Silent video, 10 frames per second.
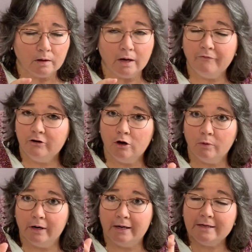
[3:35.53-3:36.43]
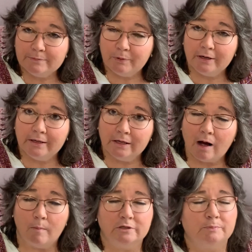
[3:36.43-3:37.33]
if you know what it is, put it in the
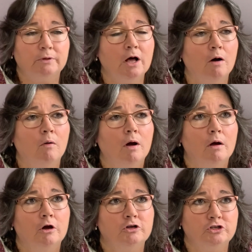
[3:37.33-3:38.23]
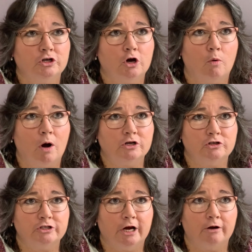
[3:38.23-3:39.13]
comments below. You should go watch her
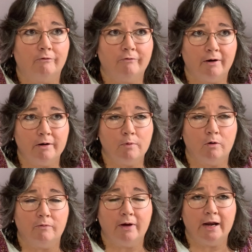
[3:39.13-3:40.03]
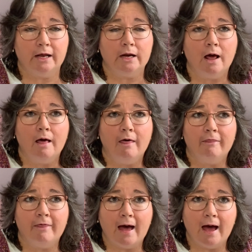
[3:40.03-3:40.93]
channel. Very motivating.
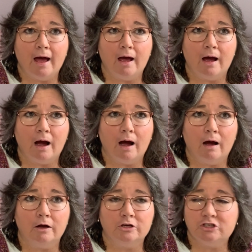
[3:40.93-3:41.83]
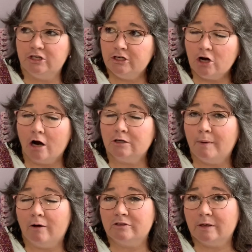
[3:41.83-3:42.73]
That she talked
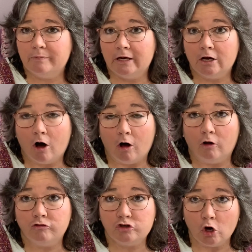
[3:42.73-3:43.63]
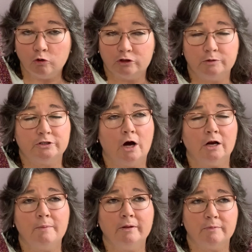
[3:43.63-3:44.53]
about something called JOLT. She was
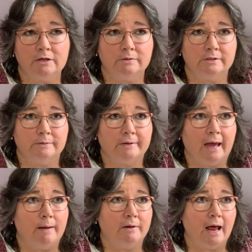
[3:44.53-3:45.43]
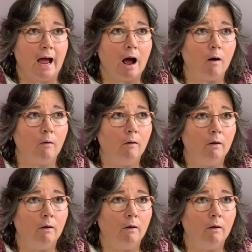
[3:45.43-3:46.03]
talking about the Minimalism Game and how